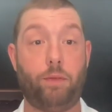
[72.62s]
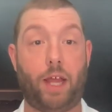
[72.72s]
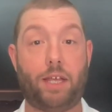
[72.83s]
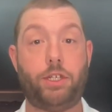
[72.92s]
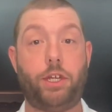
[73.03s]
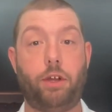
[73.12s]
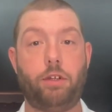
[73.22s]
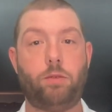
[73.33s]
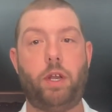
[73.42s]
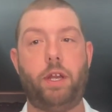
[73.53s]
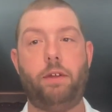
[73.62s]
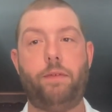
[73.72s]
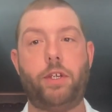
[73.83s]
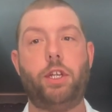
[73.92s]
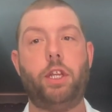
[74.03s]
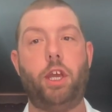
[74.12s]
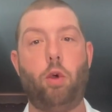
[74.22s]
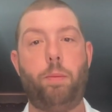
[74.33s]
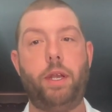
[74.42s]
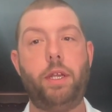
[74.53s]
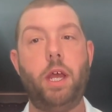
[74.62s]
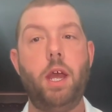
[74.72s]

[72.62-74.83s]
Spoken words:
of last year is when it officially opened,